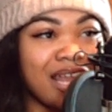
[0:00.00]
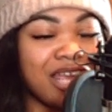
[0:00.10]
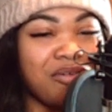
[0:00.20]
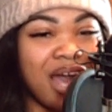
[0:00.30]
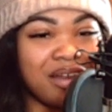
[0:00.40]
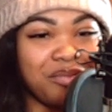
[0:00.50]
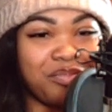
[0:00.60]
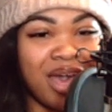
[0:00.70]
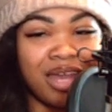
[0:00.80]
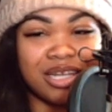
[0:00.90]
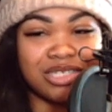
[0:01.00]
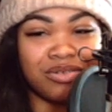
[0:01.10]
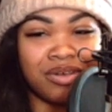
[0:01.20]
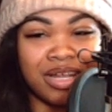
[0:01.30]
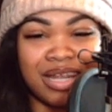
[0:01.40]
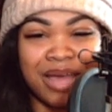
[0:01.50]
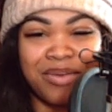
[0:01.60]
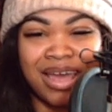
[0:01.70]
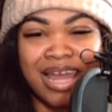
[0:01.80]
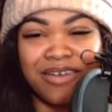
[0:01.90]
Like you had to pay to join, like
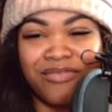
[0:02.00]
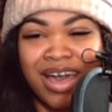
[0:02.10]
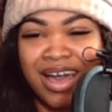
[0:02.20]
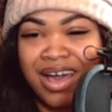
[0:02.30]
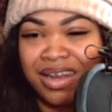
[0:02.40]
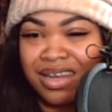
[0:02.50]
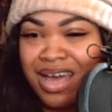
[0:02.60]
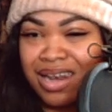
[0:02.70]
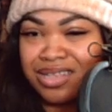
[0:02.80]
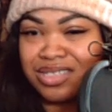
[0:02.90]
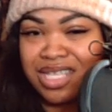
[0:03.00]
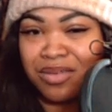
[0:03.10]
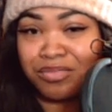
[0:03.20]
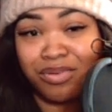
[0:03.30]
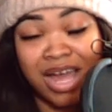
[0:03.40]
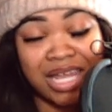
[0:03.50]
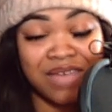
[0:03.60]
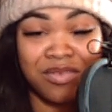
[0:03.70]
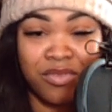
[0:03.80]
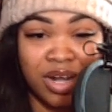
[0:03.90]
pay yeah. like five hundred dollars or something, probably
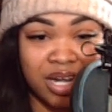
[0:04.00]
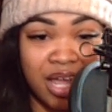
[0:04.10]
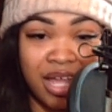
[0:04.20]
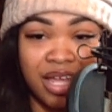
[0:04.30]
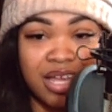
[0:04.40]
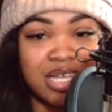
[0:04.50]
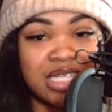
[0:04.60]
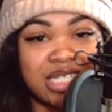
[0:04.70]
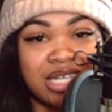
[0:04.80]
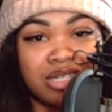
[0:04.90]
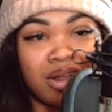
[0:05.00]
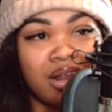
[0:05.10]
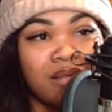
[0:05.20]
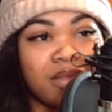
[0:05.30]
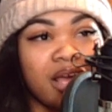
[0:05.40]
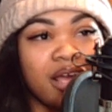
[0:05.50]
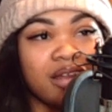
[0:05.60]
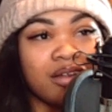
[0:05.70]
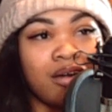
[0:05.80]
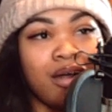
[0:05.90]
even more than that yeah, to join. And I'm like,
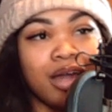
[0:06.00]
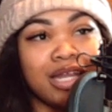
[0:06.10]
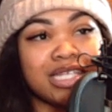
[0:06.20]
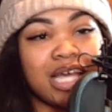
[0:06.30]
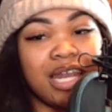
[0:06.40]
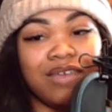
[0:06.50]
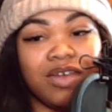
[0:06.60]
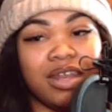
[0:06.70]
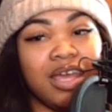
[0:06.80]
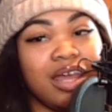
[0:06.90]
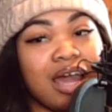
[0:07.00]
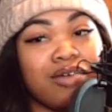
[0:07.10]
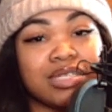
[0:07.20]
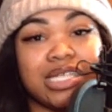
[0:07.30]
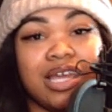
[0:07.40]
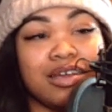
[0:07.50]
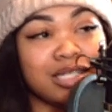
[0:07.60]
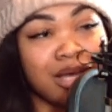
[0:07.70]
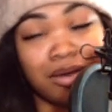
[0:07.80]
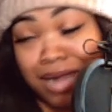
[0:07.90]
nah, this ain't even it. And I was ten
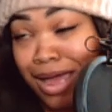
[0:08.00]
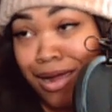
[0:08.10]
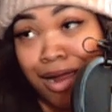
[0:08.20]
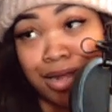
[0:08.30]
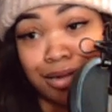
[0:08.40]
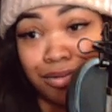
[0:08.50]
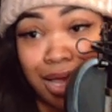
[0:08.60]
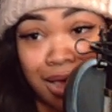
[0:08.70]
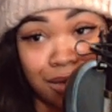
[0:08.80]
years old, and I already knew that.